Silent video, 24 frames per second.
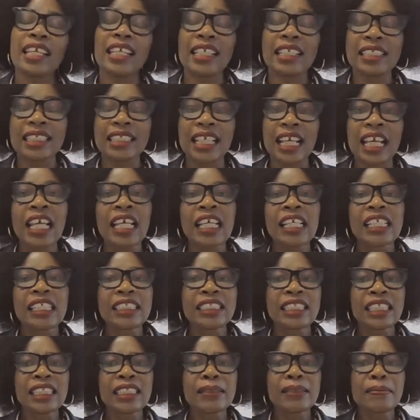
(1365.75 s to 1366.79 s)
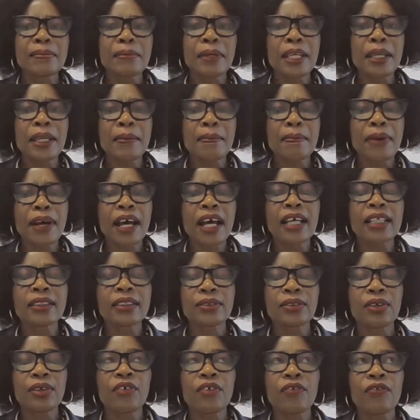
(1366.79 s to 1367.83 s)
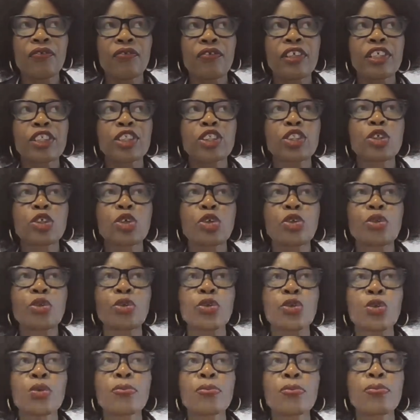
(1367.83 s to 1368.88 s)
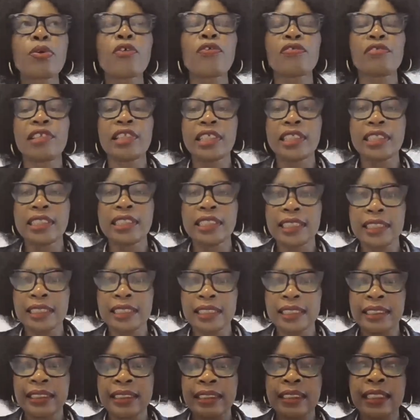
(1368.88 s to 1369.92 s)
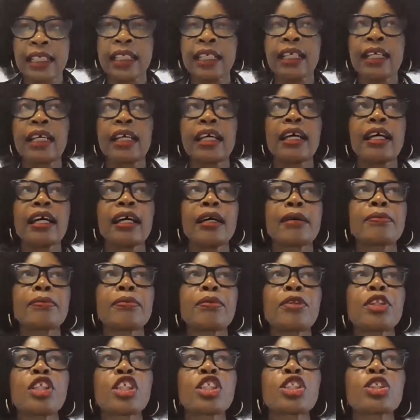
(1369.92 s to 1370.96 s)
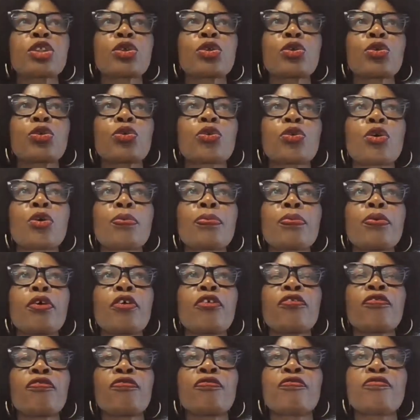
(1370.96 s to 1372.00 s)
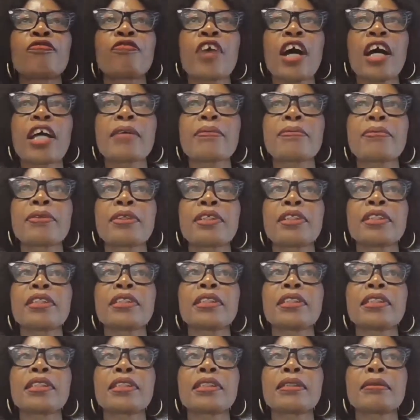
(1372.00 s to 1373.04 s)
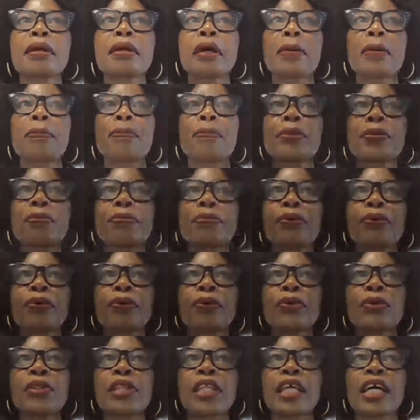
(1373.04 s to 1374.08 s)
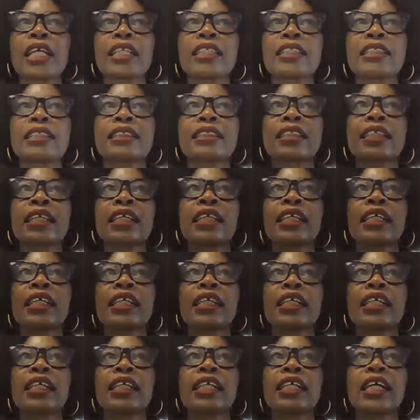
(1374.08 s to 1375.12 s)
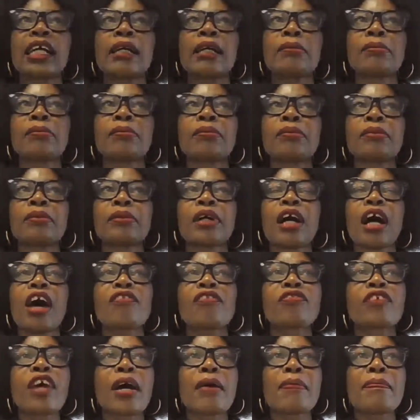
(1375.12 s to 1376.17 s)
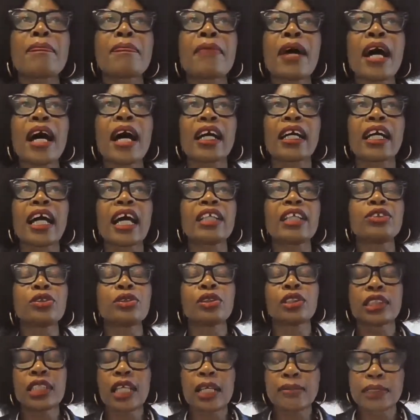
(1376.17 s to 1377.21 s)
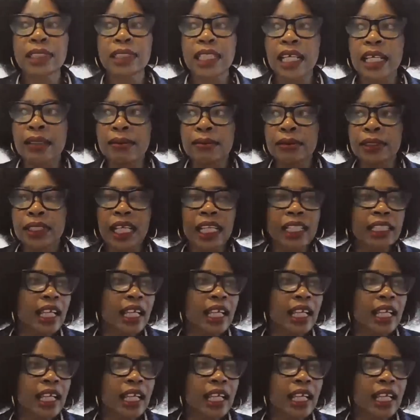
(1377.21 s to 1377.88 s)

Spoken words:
it, just being part of this group of leaders, this group of vibrant people that have come back. And sometimes